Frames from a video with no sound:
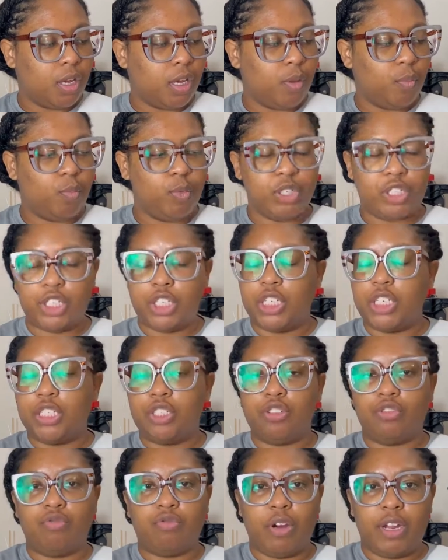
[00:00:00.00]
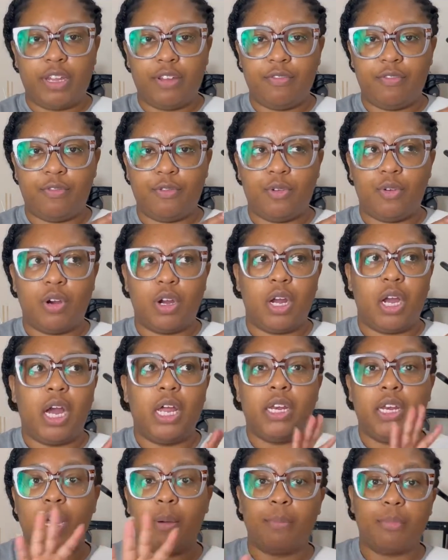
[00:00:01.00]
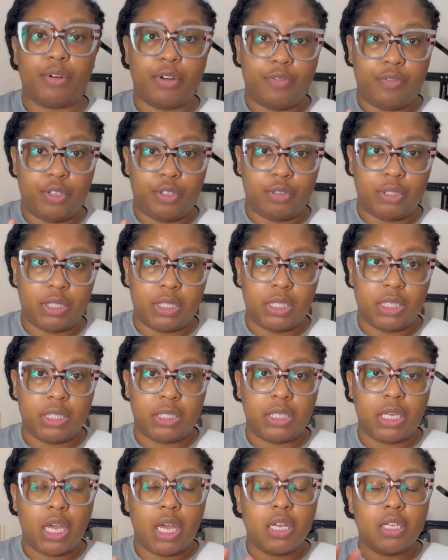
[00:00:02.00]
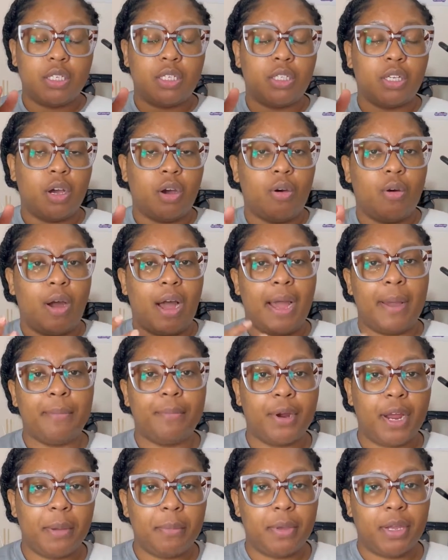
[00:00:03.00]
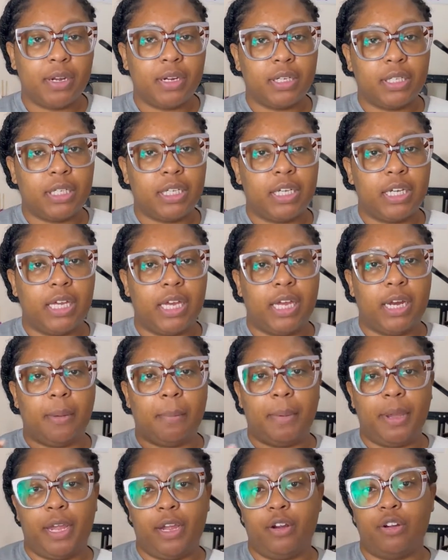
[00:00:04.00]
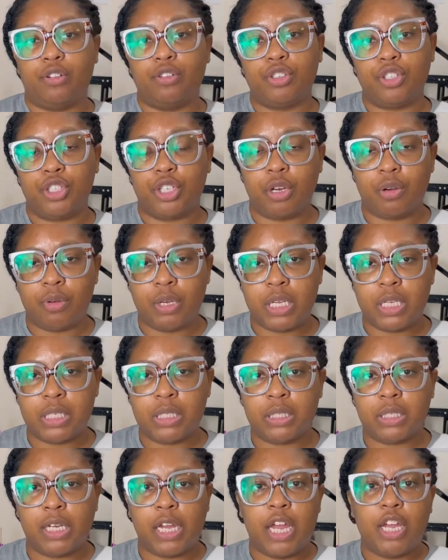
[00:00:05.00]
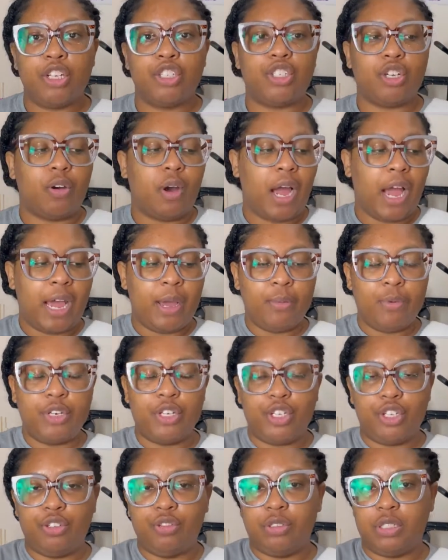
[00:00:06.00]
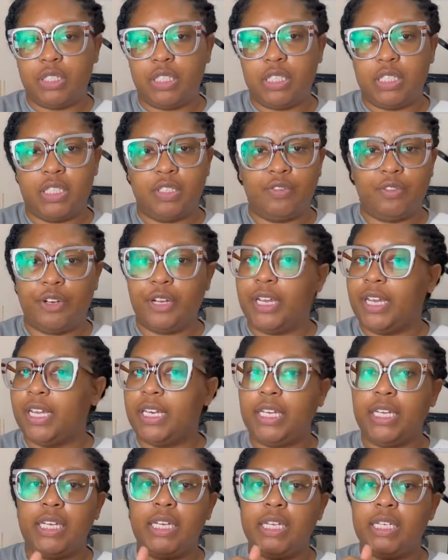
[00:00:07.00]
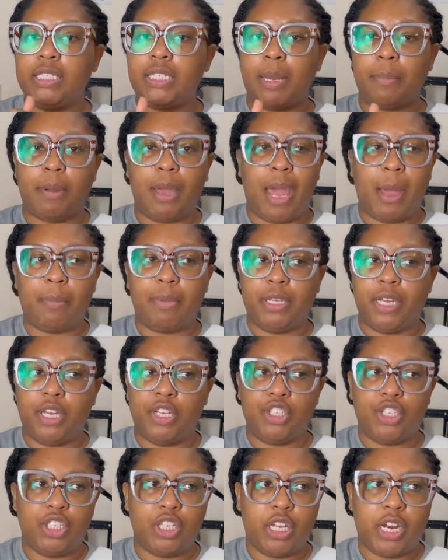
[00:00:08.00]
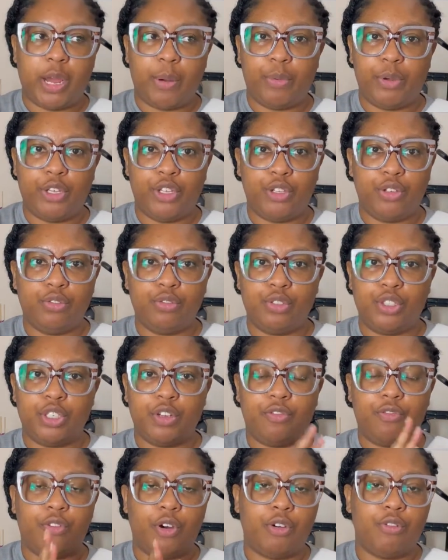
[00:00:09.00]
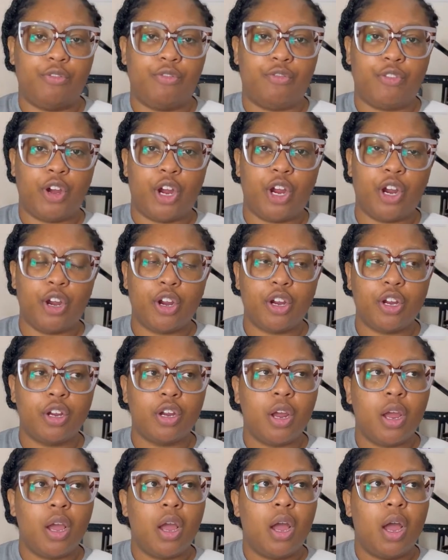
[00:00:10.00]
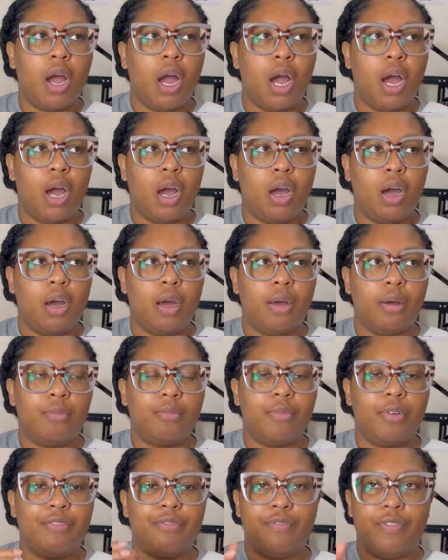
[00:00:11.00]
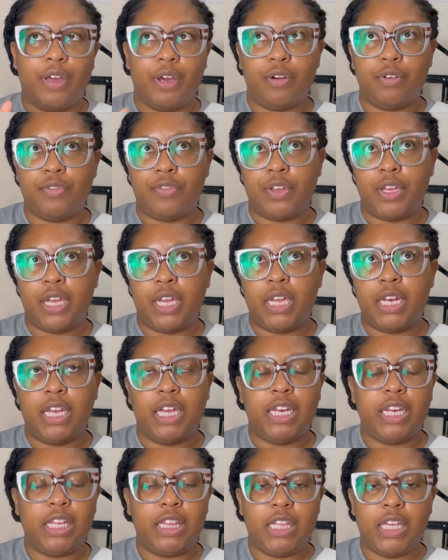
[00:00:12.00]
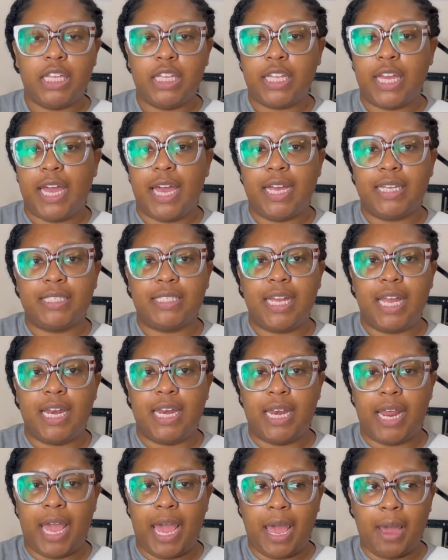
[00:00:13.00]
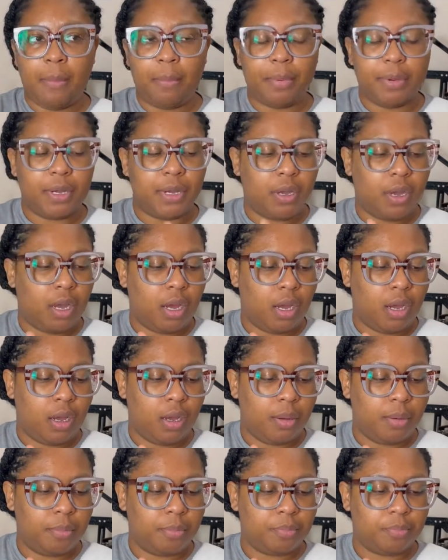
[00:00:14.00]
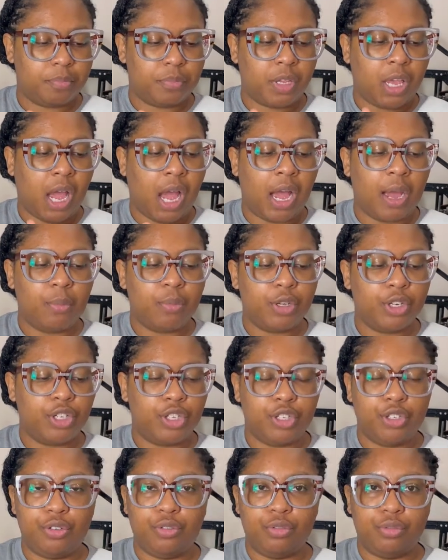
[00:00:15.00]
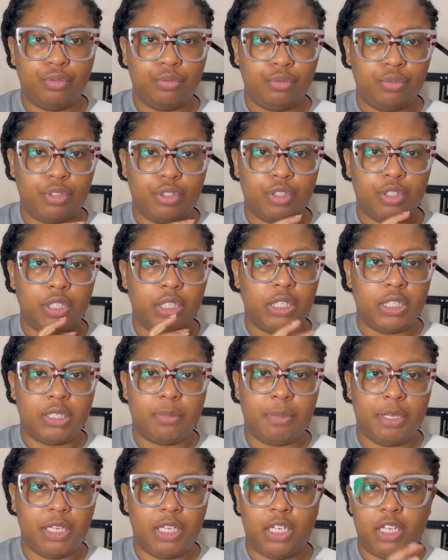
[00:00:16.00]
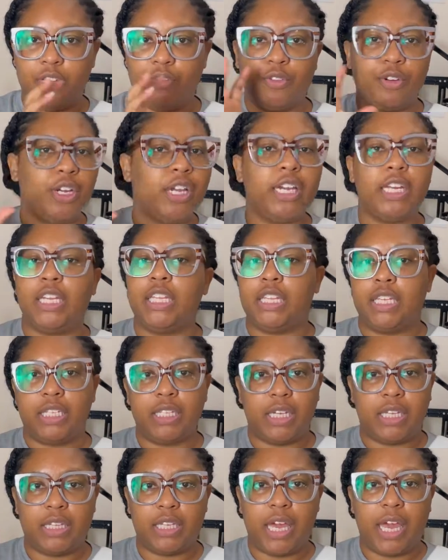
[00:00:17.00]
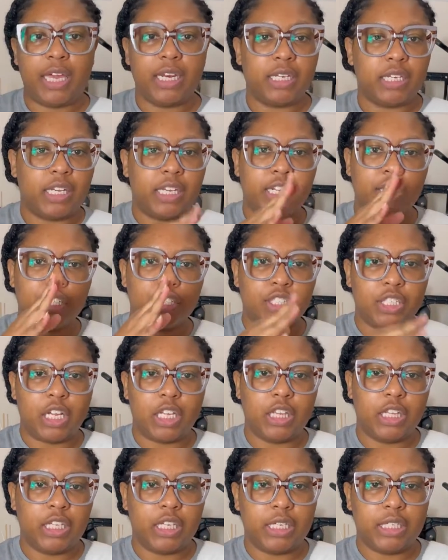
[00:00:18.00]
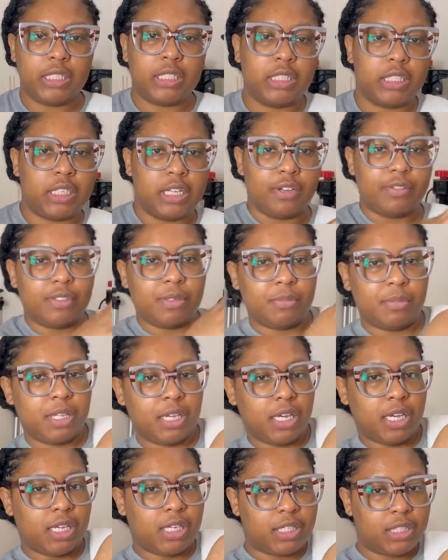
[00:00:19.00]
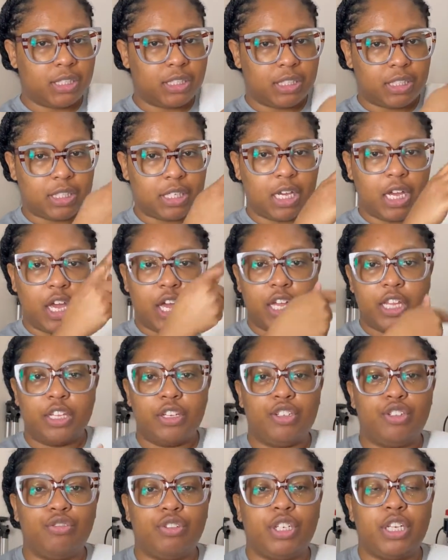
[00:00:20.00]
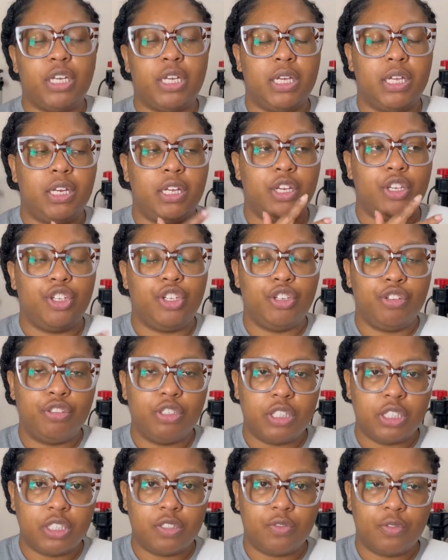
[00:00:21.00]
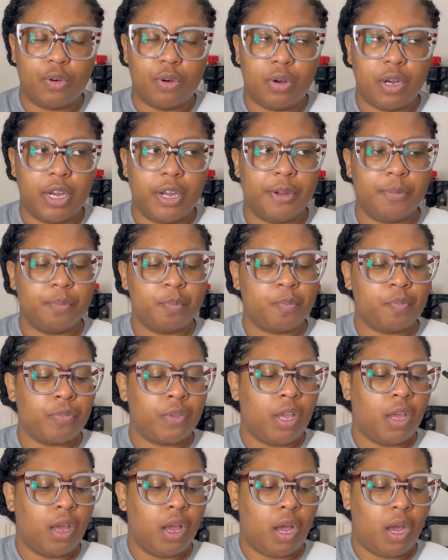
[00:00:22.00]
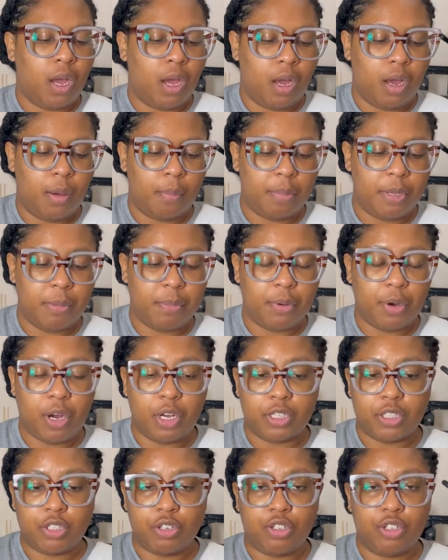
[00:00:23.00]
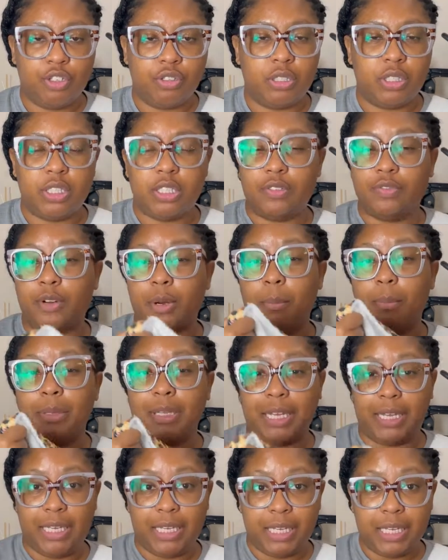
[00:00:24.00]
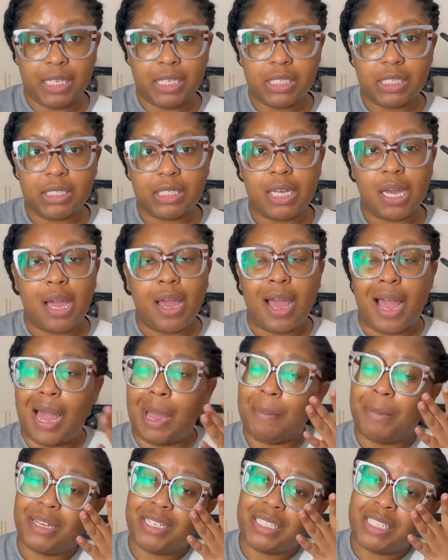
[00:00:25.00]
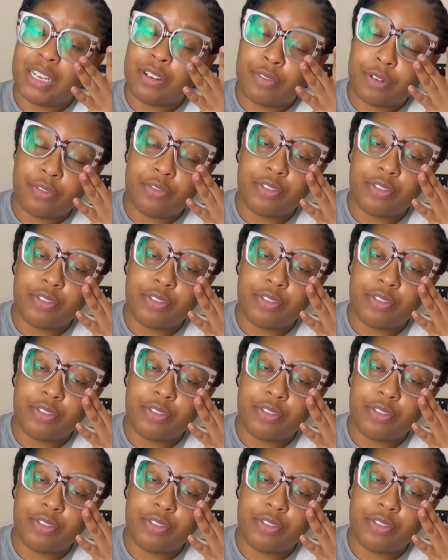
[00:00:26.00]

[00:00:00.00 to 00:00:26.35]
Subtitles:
which is great for a number of uses. So I'm primarily an apparel sewist, so I would use this for any type of application that I would use faux fur, velvet, anything that has that nap. I would use this Minky for anything like that. And here's a list of some things that you can use this for. People also use this for blankets. I myself have